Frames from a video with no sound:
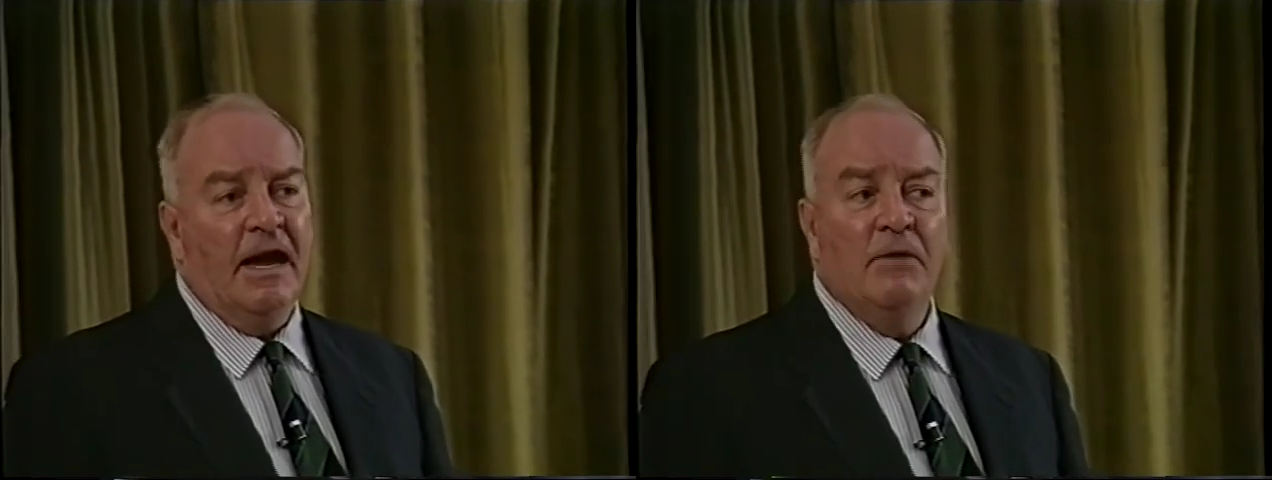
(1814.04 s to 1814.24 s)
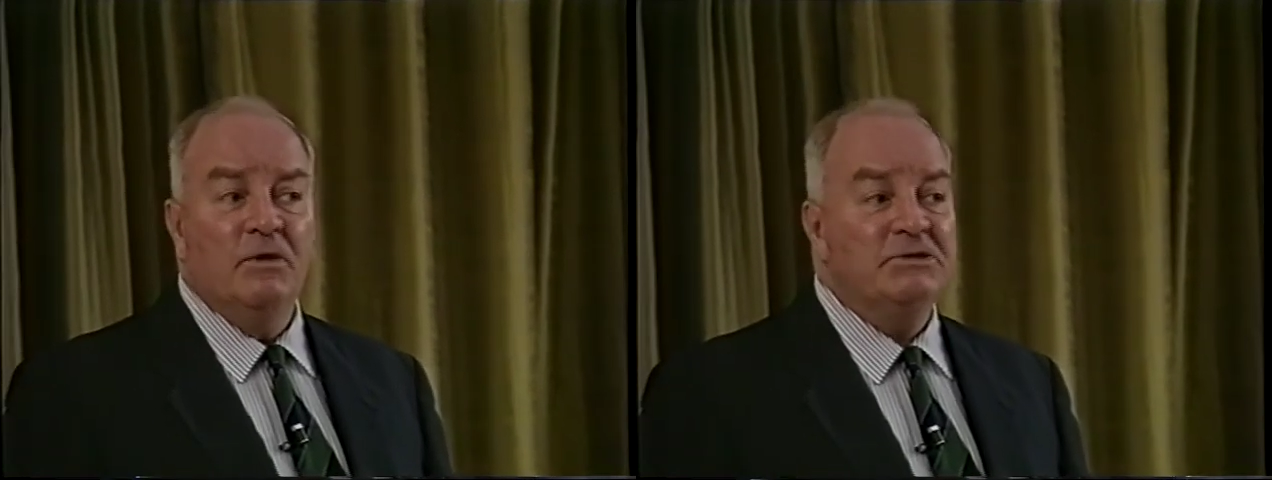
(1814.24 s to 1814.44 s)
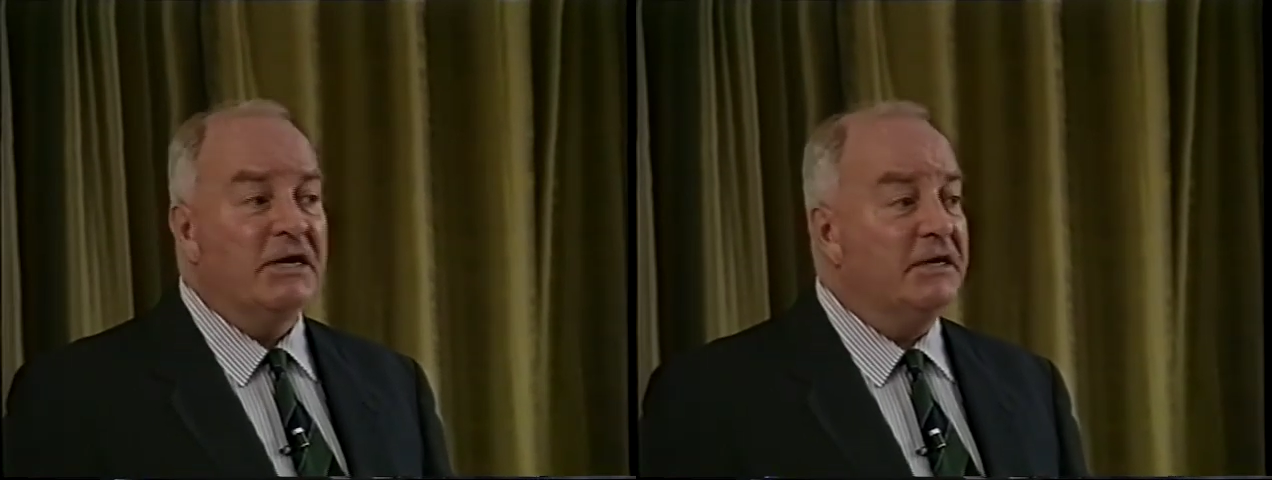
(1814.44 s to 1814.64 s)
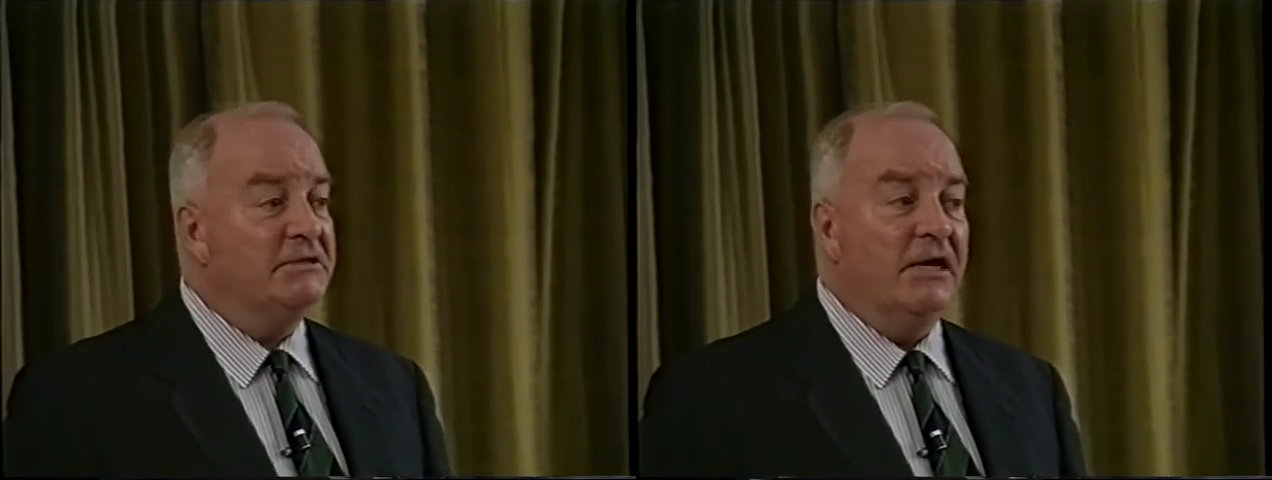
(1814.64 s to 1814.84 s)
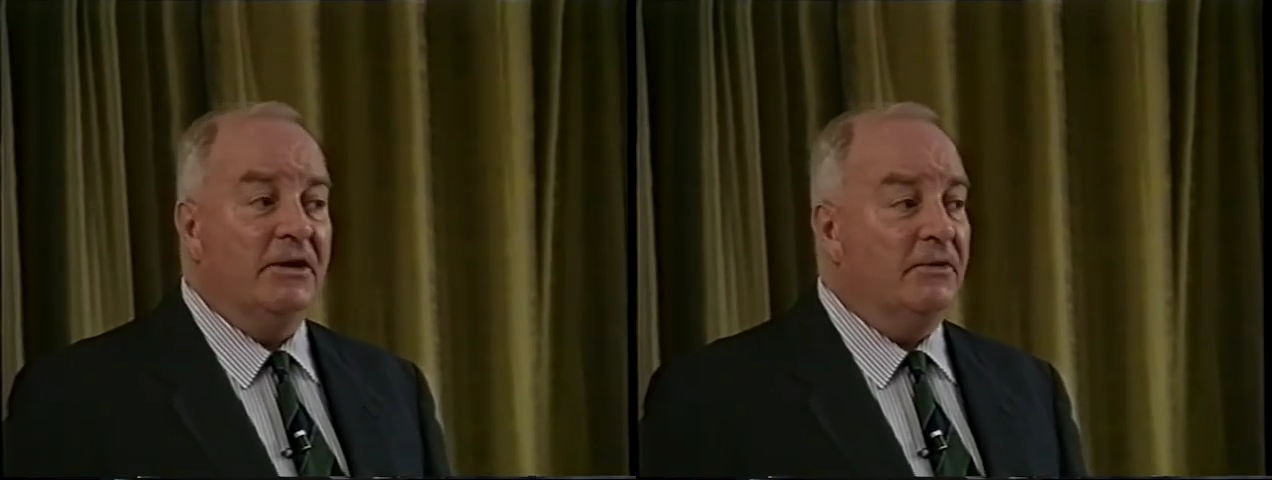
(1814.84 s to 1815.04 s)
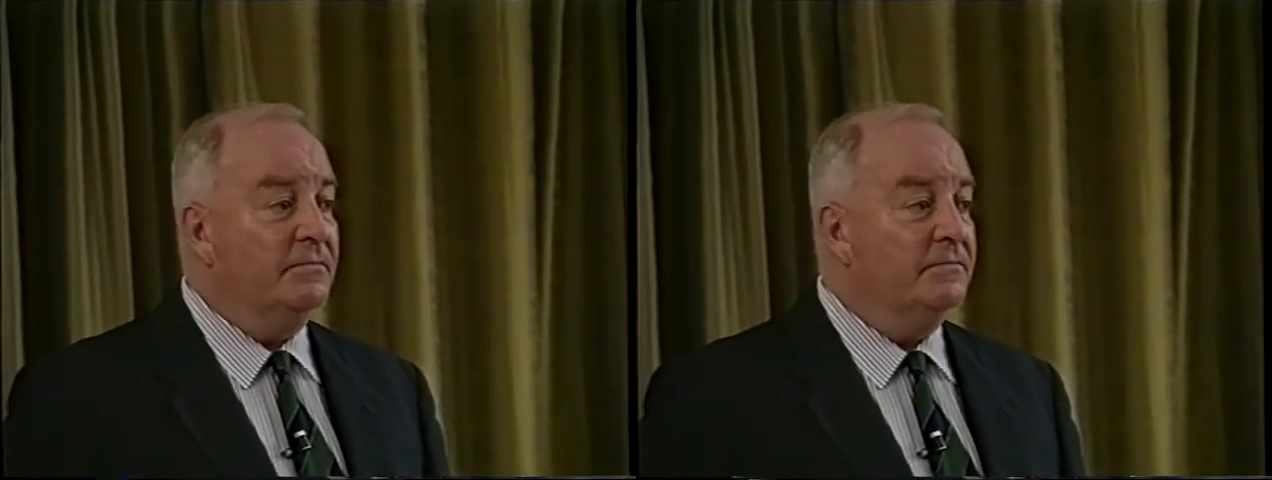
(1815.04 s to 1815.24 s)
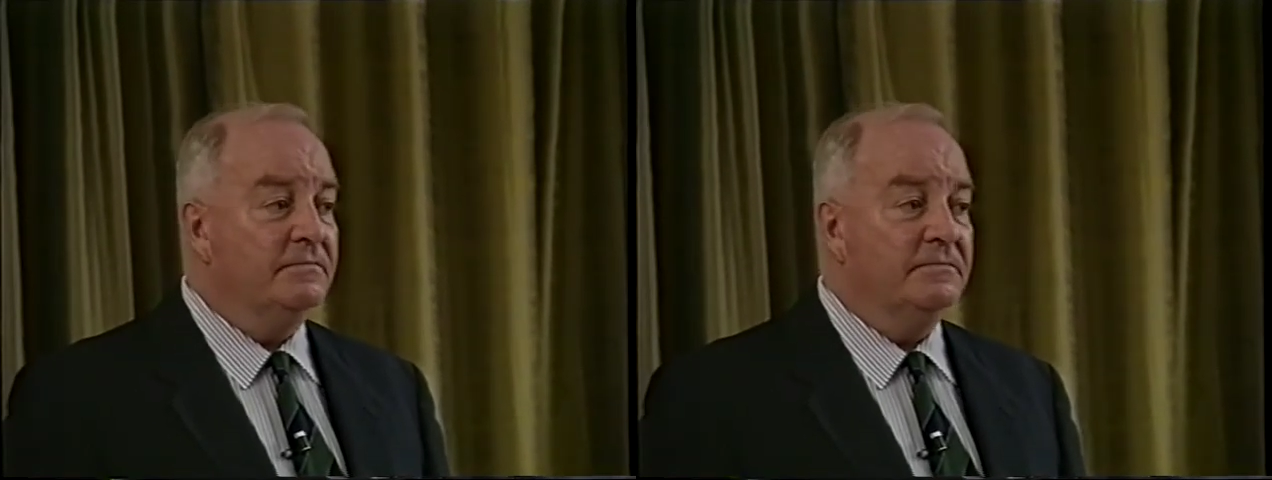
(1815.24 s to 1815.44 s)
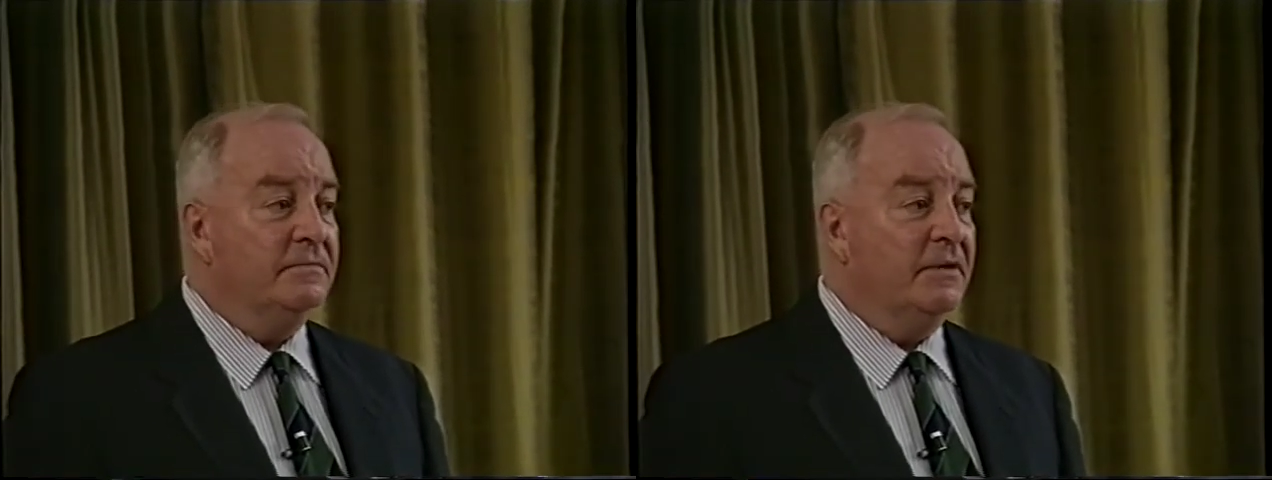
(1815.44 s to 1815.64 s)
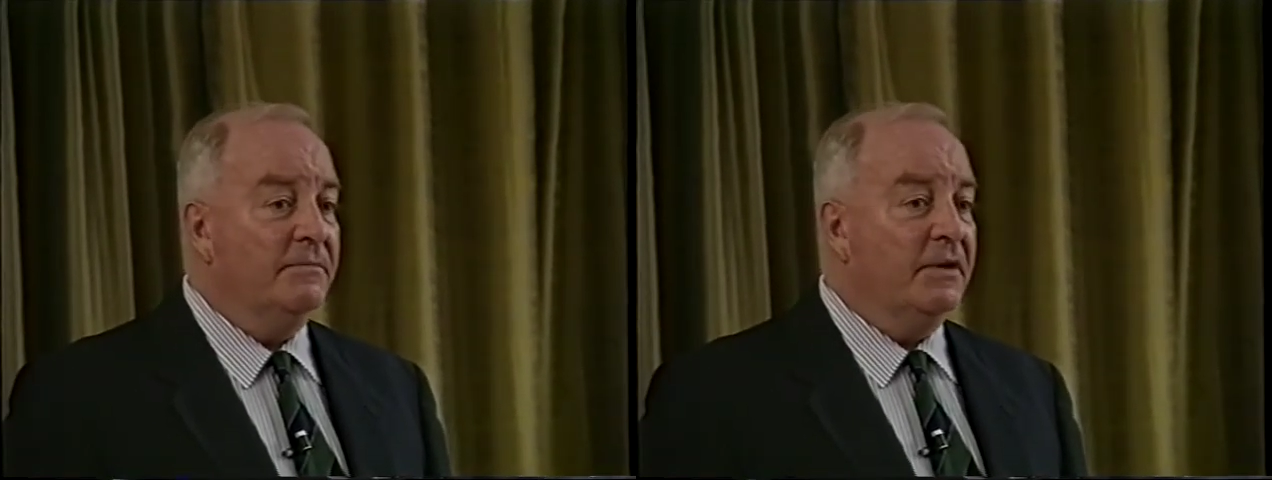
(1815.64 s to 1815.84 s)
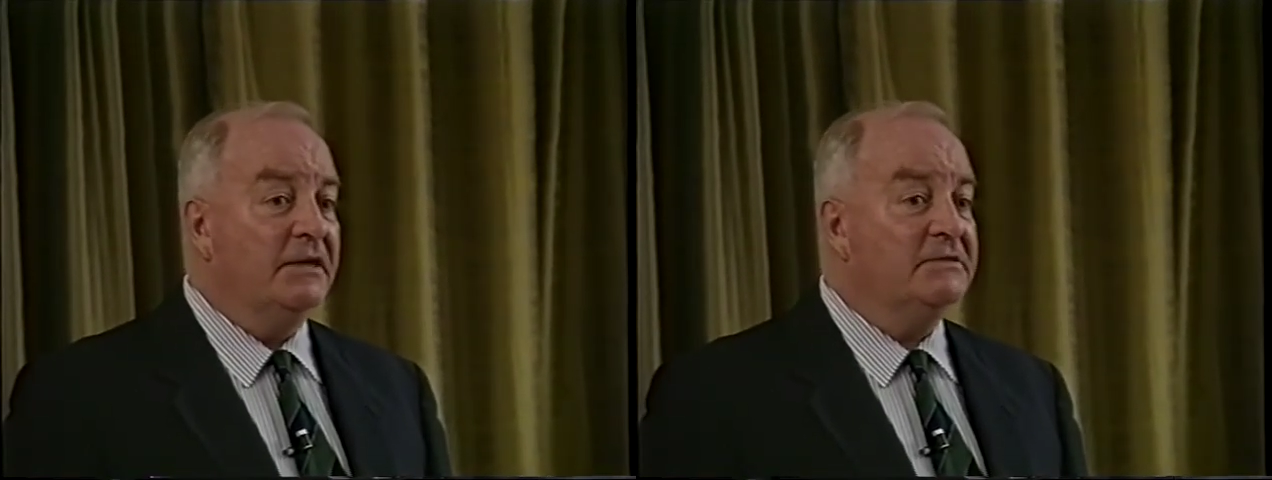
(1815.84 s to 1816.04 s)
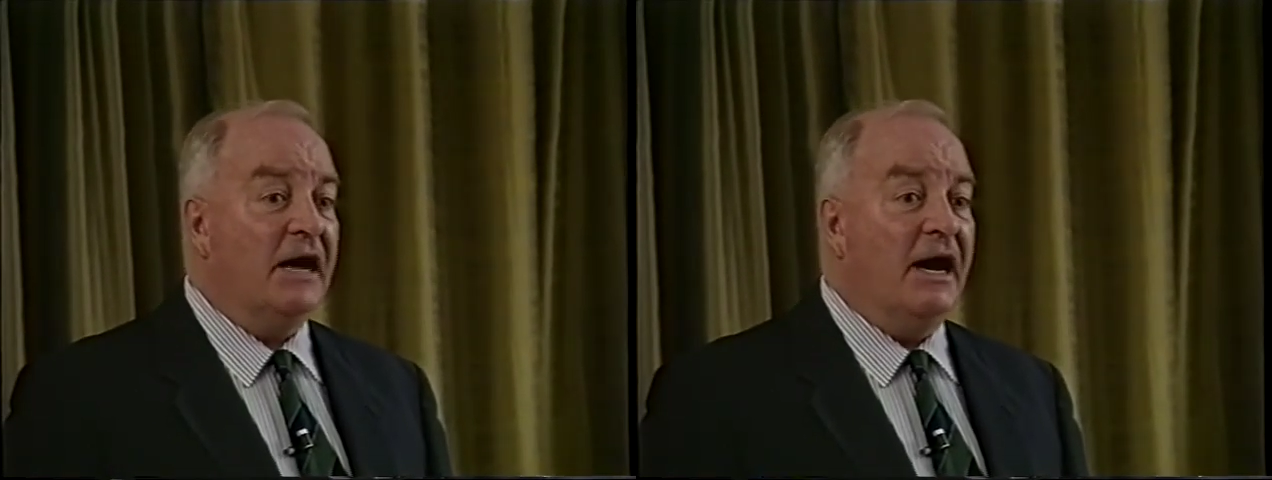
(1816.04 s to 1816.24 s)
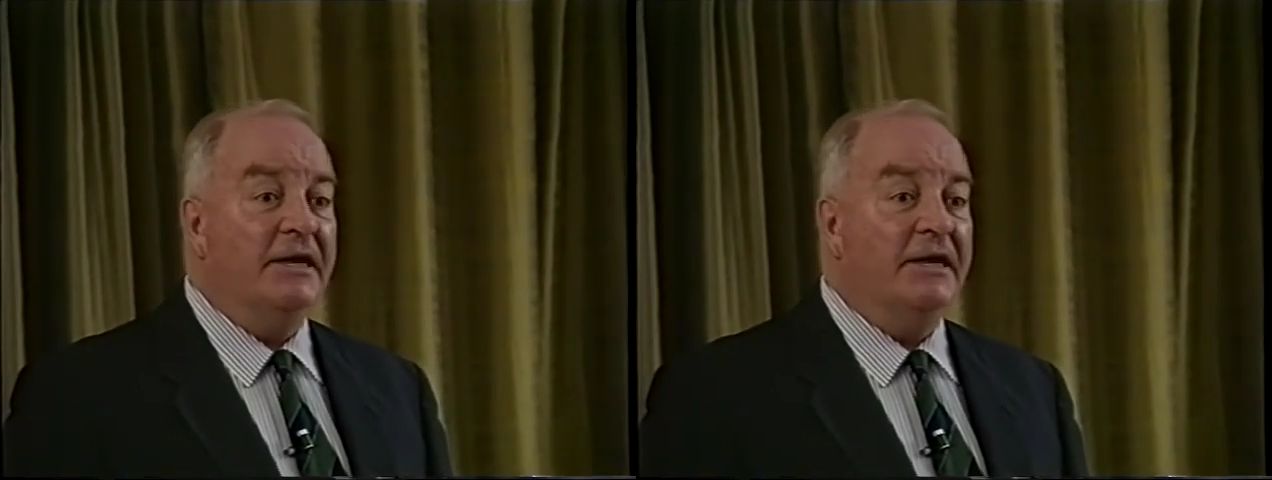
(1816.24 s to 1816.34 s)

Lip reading: I wish I could tell you, because